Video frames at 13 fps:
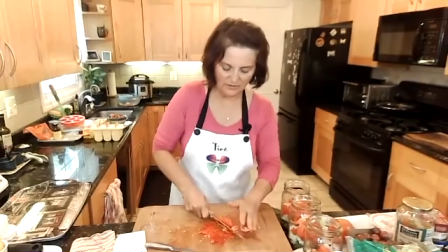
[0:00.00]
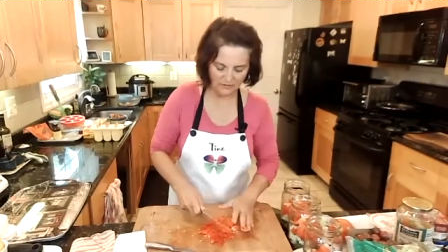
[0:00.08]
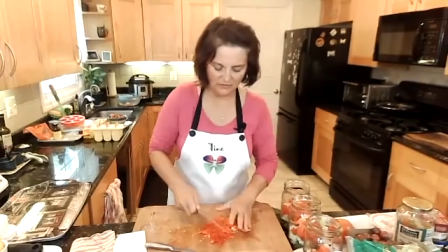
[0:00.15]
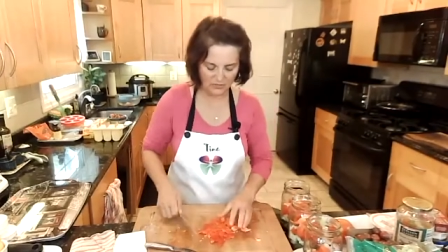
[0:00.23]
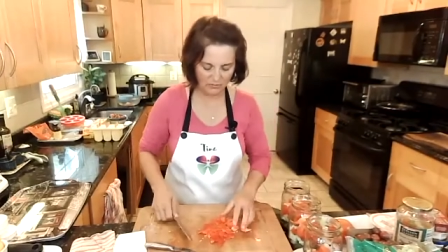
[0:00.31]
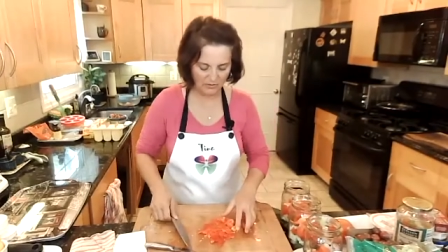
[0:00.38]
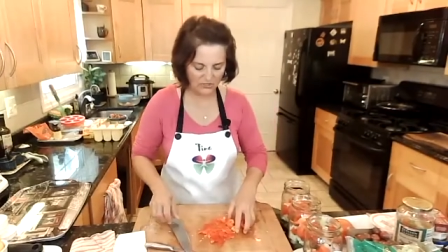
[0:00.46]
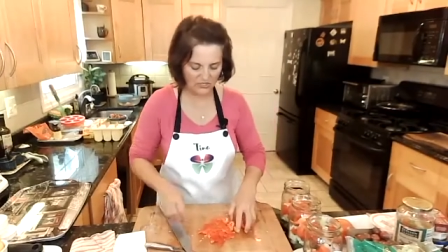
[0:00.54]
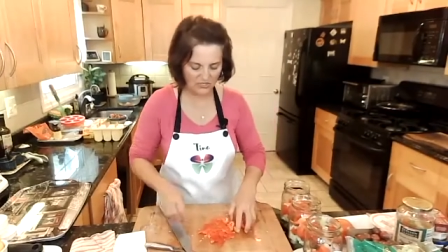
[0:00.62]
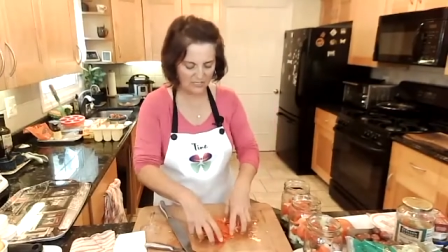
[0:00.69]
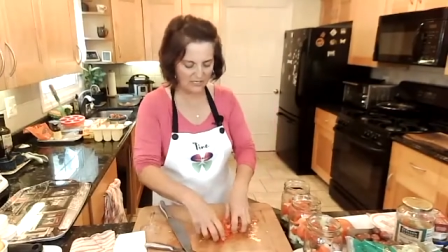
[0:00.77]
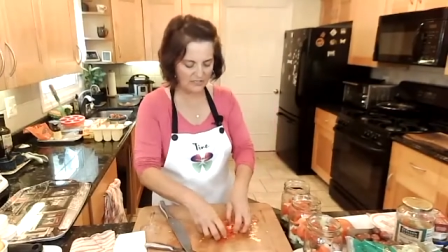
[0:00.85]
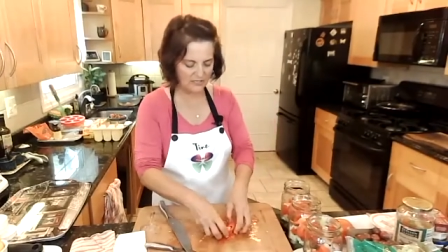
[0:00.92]
There's a bunch of
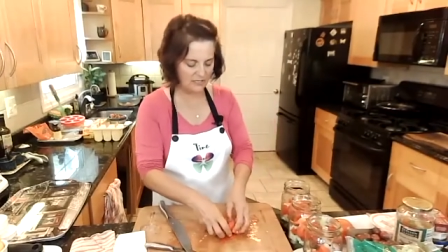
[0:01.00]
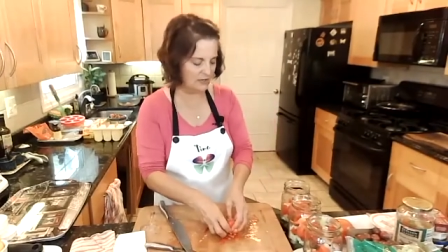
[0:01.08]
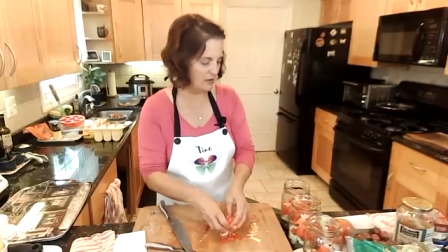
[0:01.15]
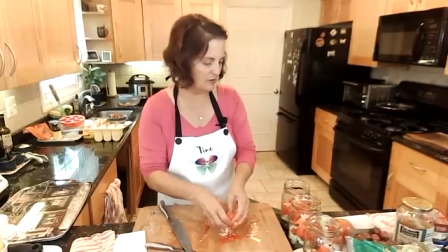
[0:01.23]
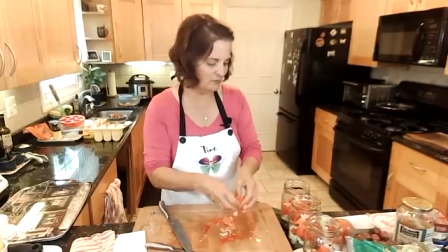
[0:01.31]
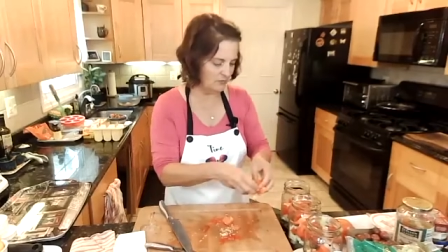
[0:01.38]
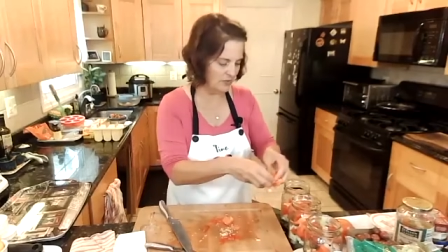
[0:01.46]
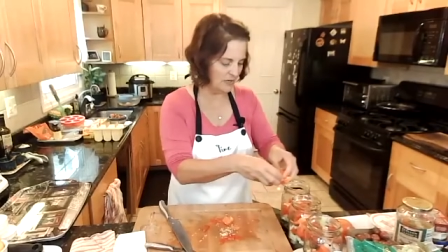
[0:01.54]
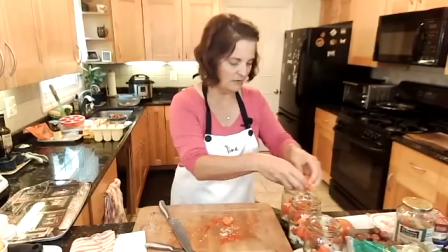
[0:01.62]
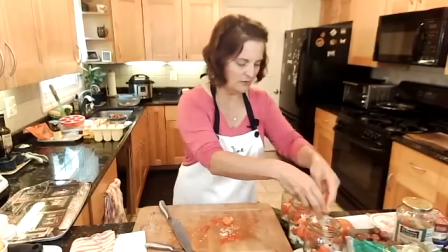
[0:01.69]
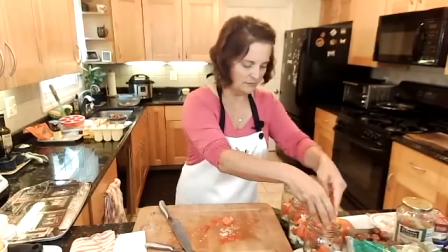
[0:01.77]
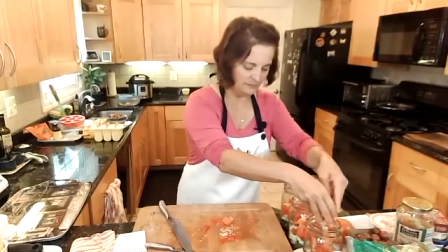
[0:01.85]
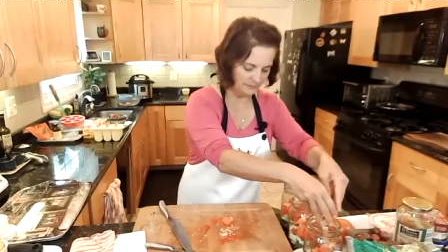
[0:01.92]
seeds here,
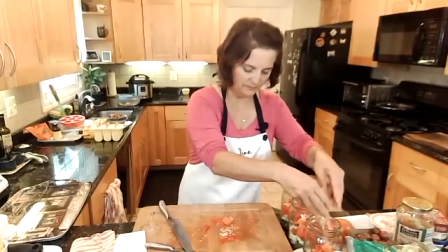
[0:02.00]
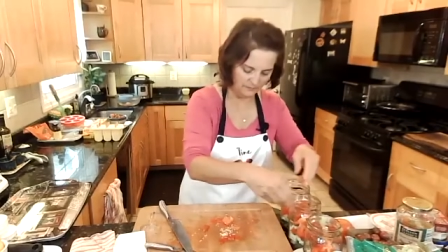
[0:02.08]
whatever.